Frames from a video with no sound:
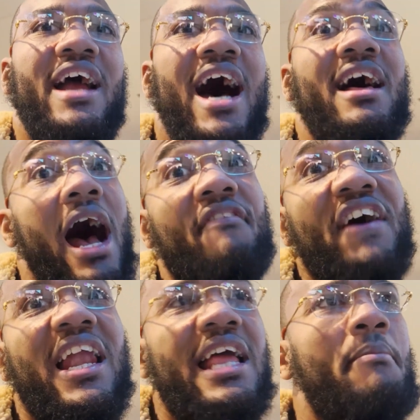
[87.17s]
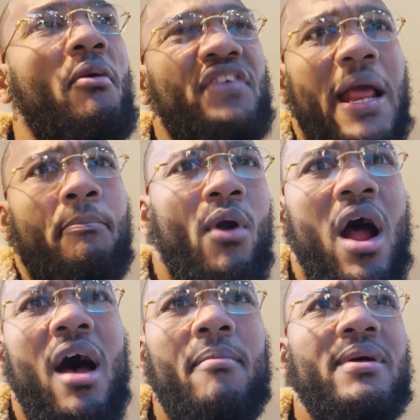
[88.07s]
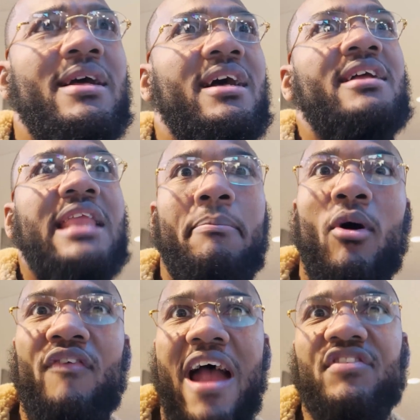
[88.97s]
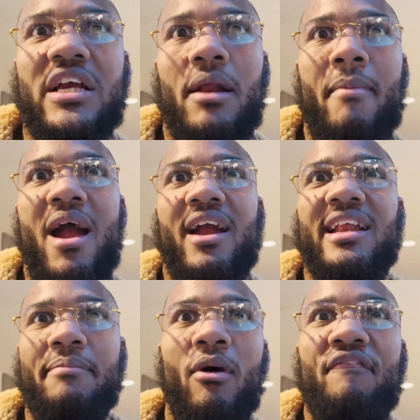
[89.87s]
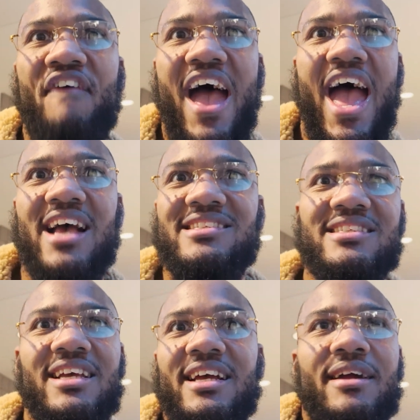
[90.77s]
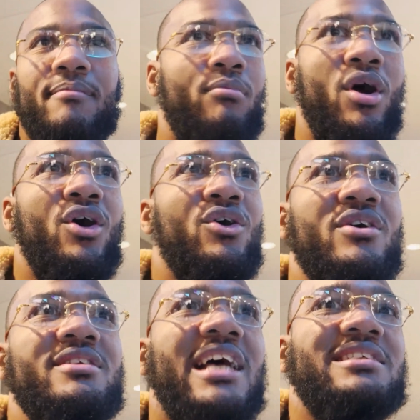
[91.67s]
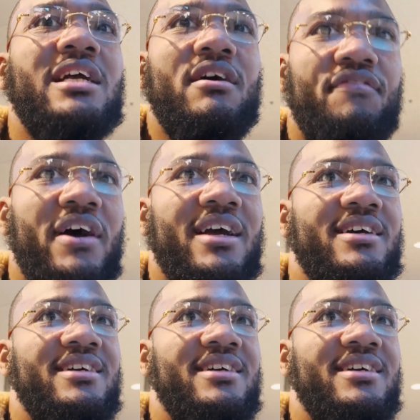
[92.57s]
I, I follow, they both in their prime. They both African American. They both fast. Bro, that's a good fight.